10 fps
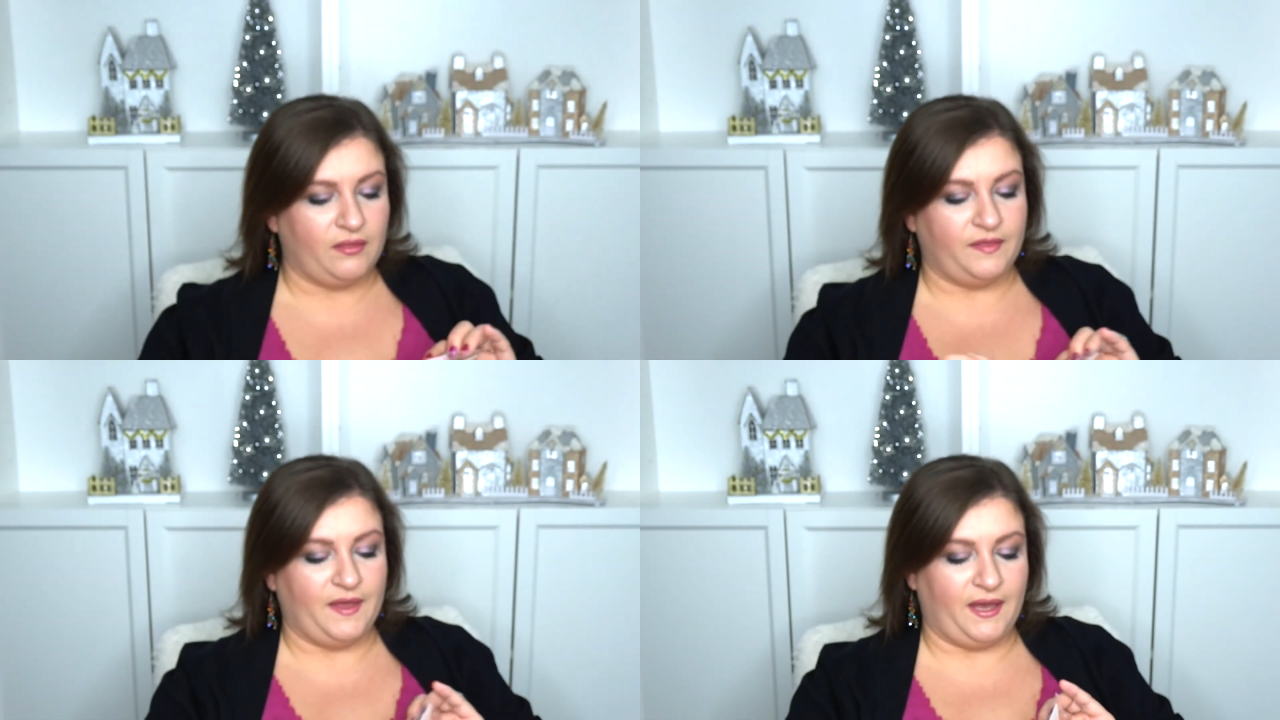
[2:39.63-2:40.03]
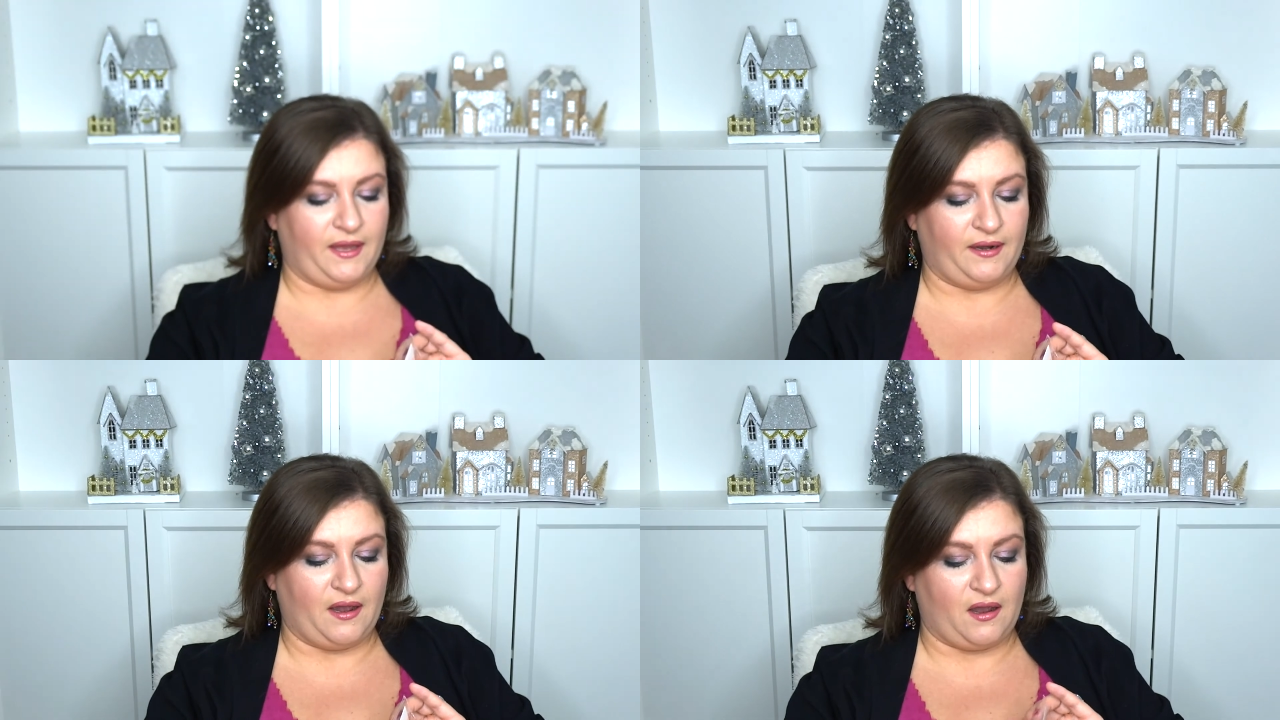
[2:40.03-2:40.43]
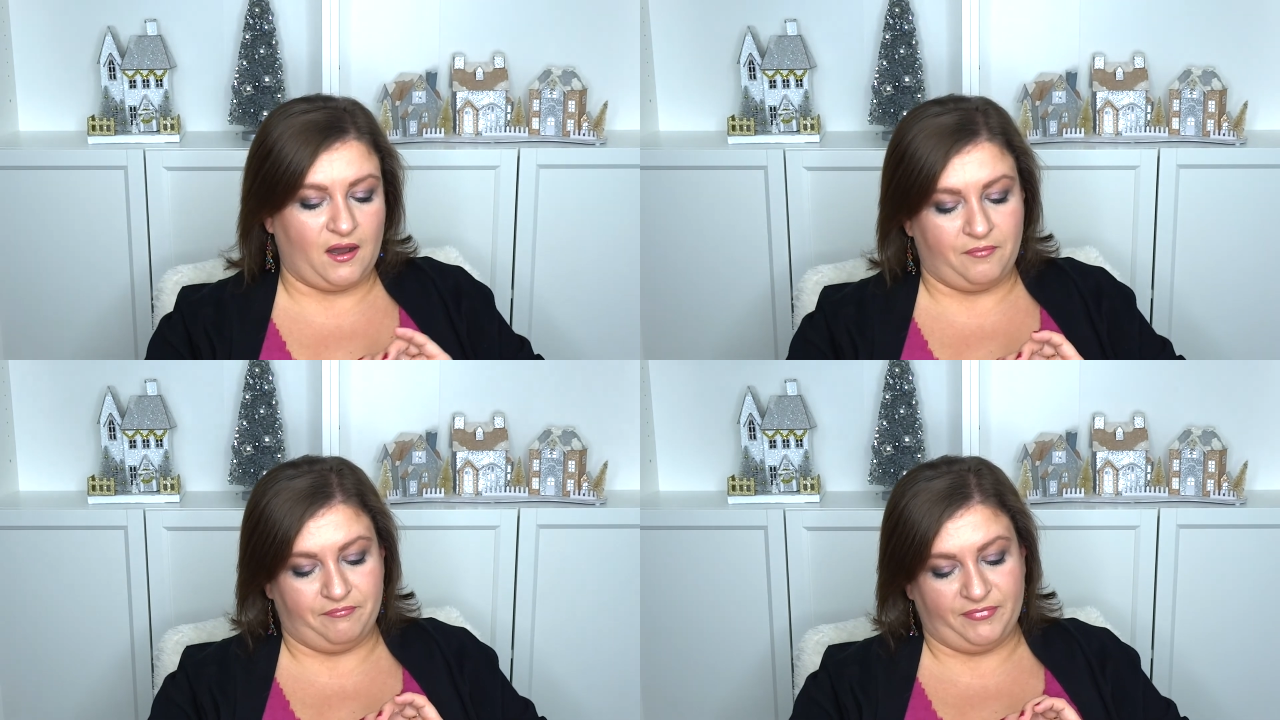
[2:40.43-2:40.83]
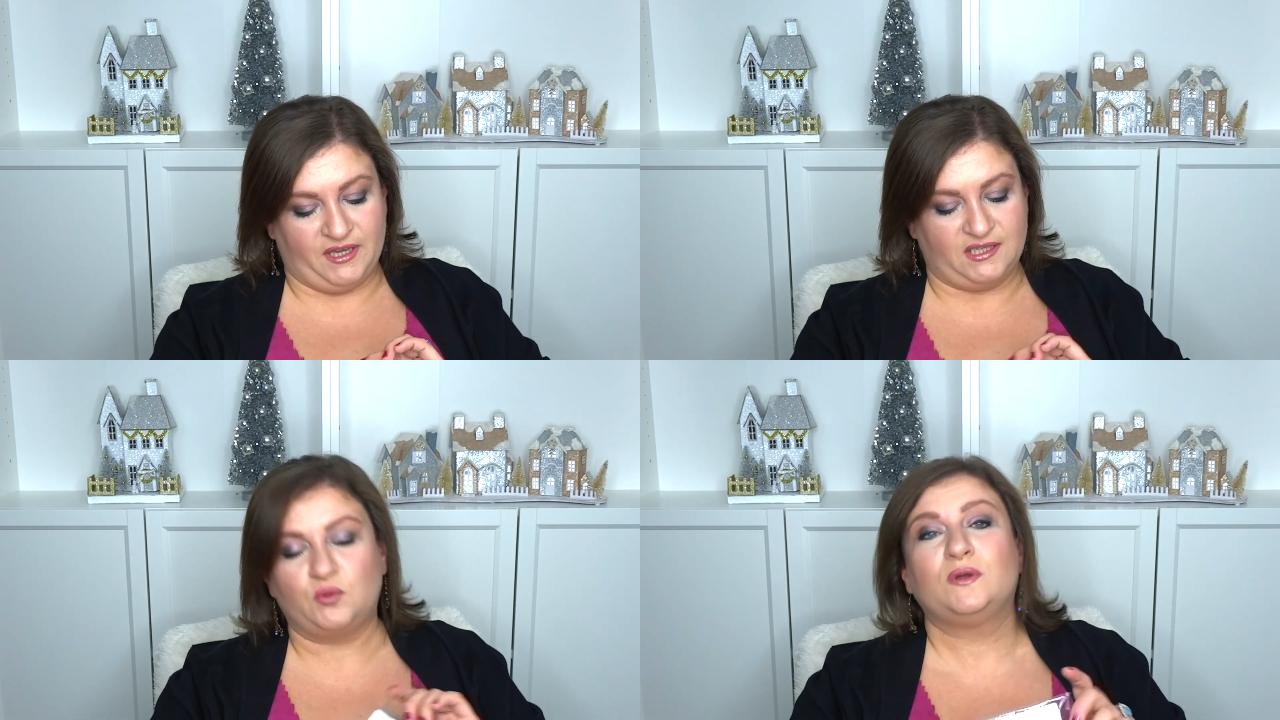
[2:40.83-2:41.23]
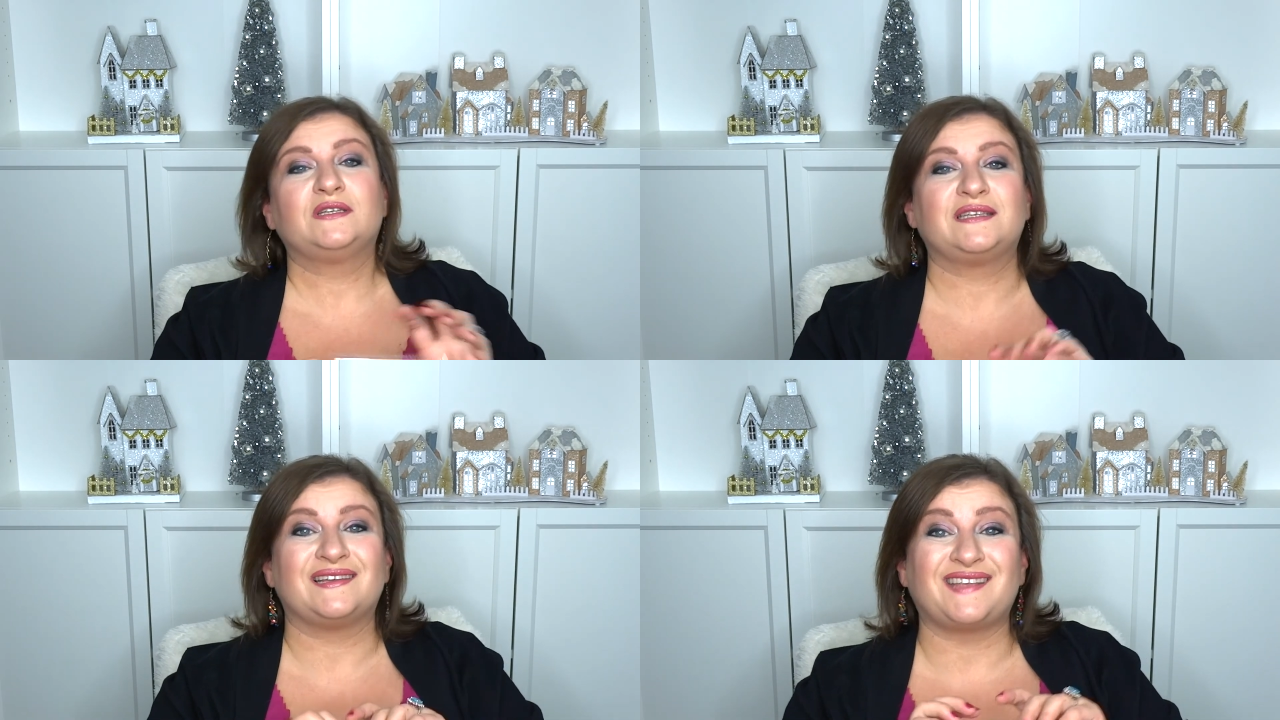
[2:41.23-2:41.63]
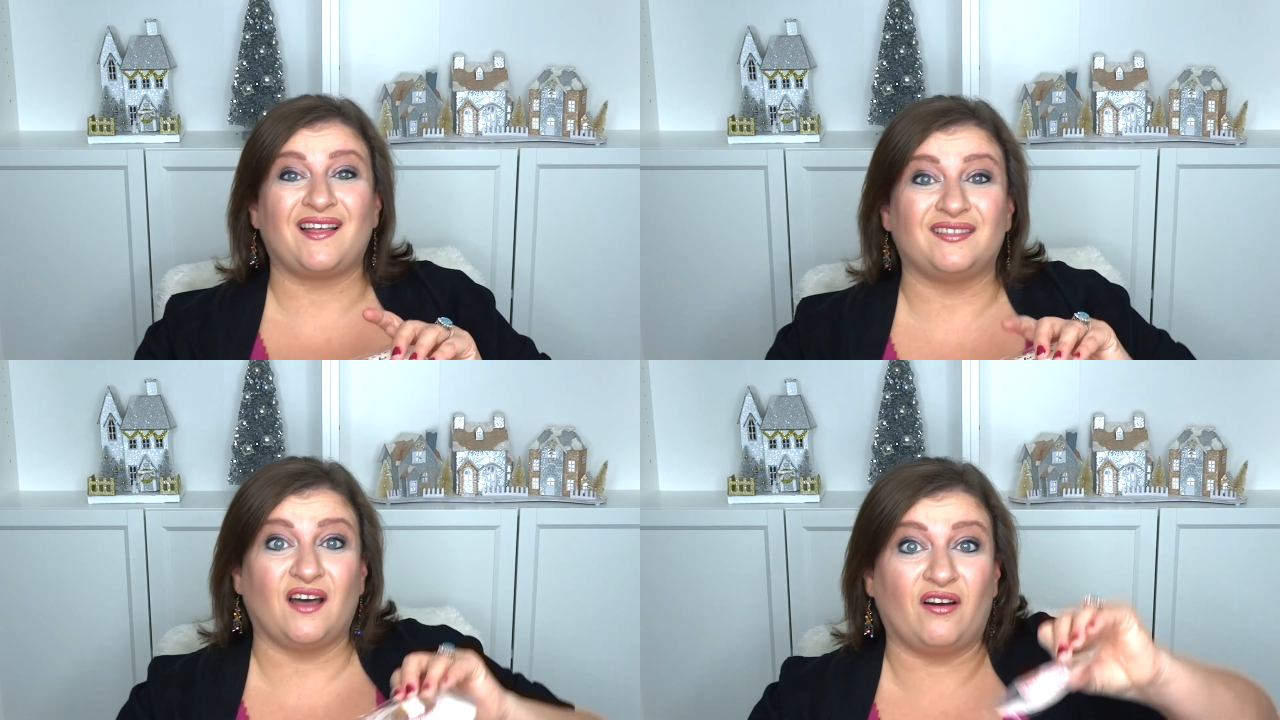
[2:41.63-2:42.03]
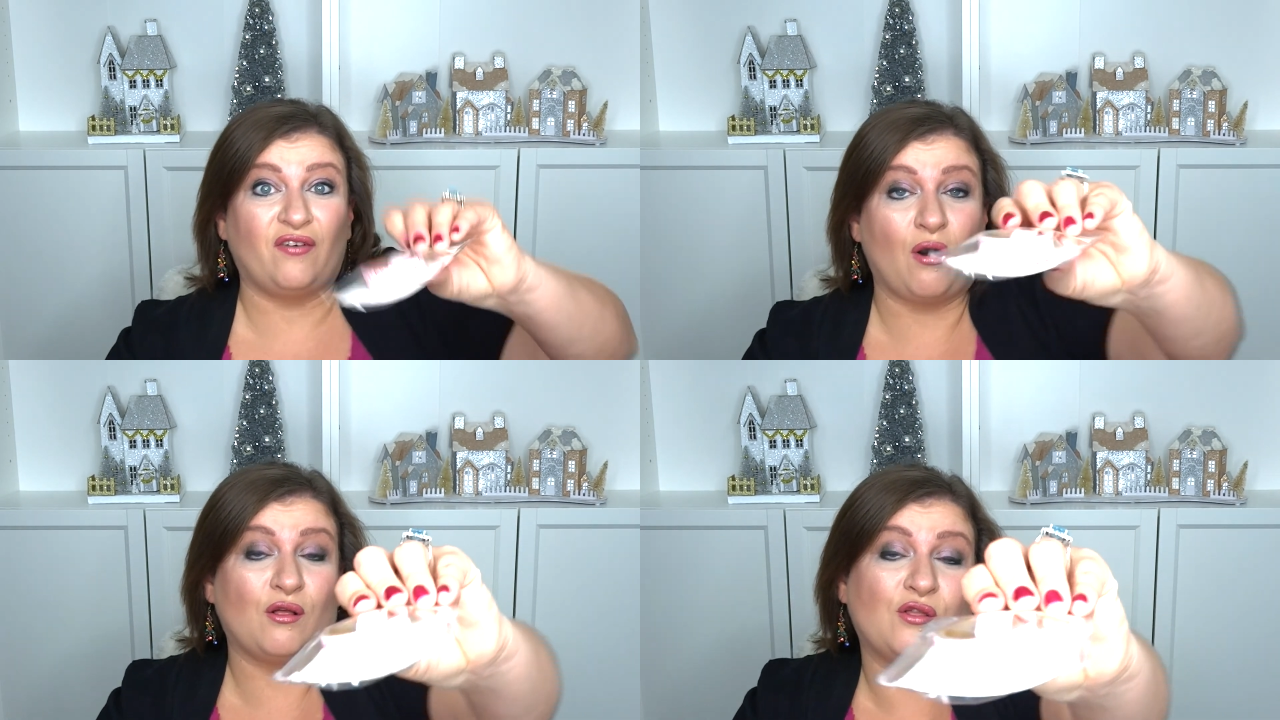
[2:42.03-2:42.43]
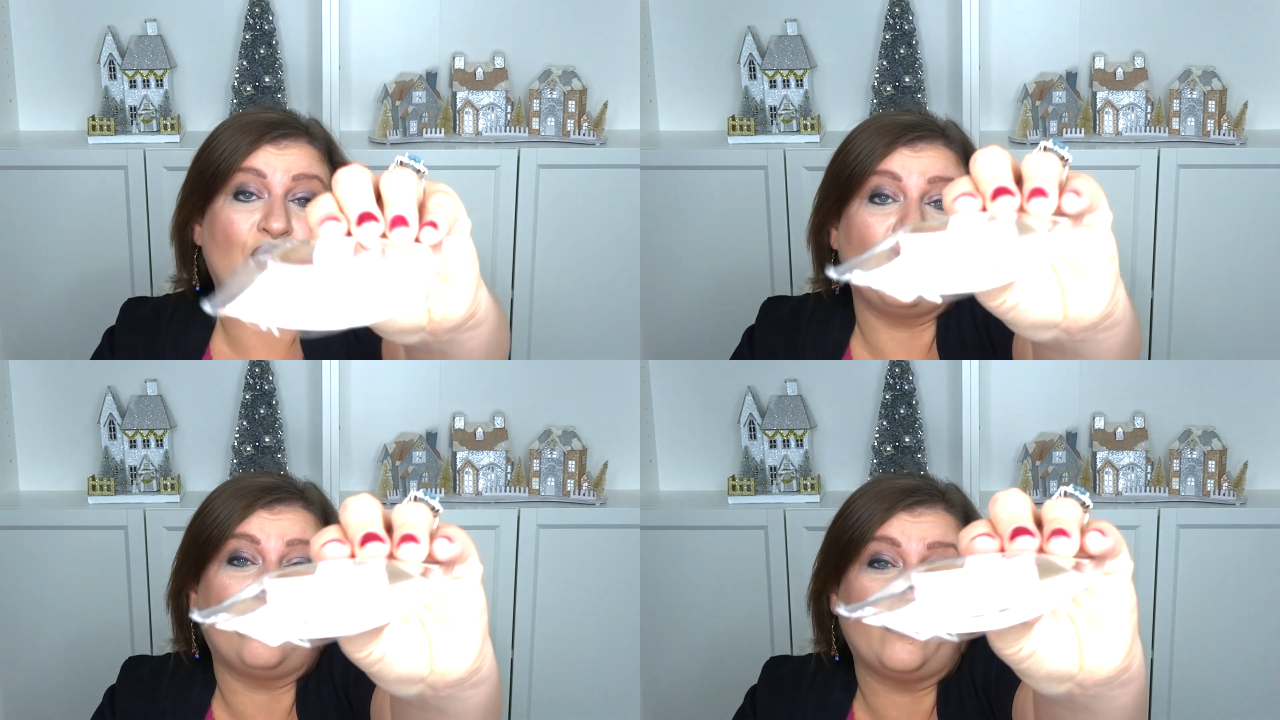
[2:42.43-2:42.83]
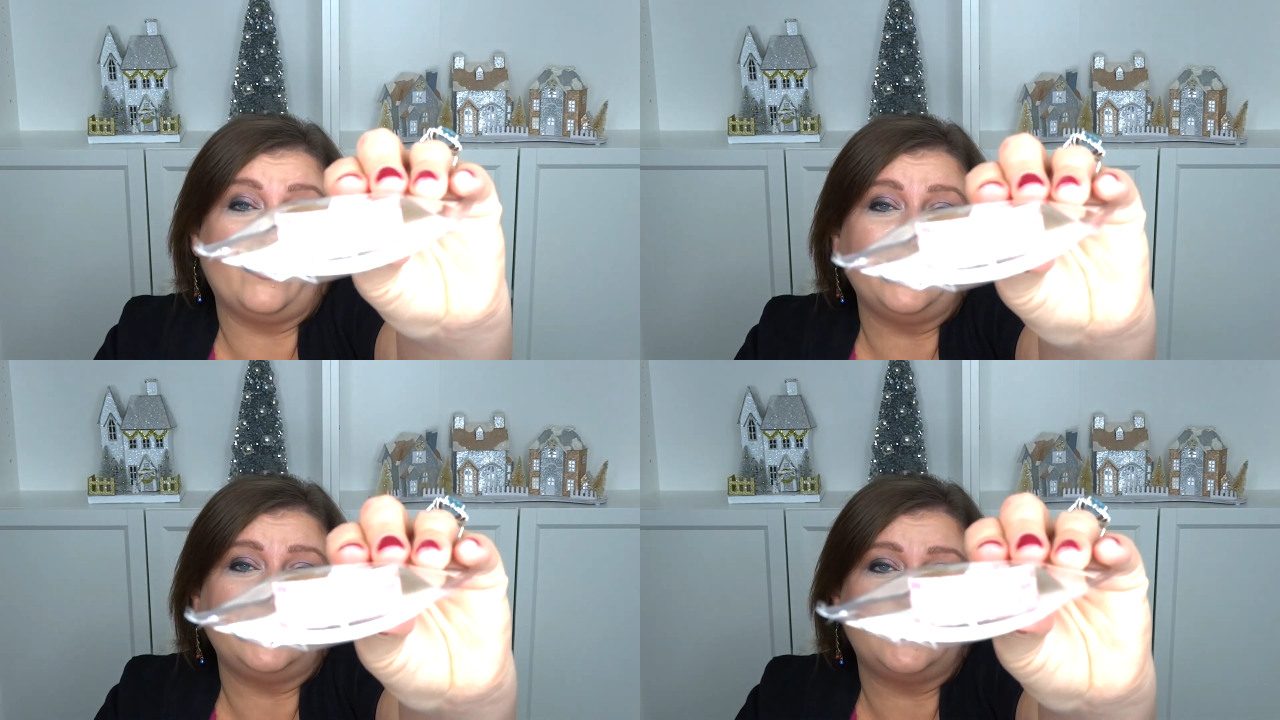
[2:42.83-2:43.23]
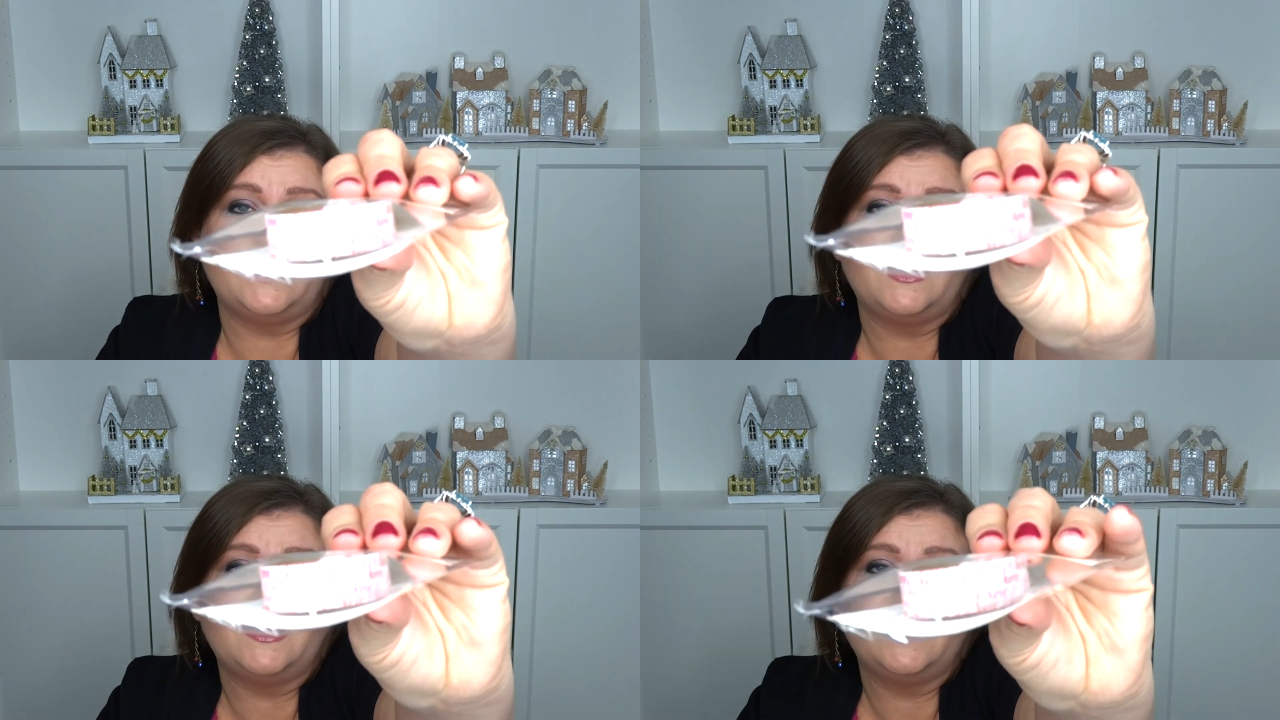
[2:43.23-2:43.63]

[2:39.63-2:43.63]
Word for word: Then um, this one says love all over it.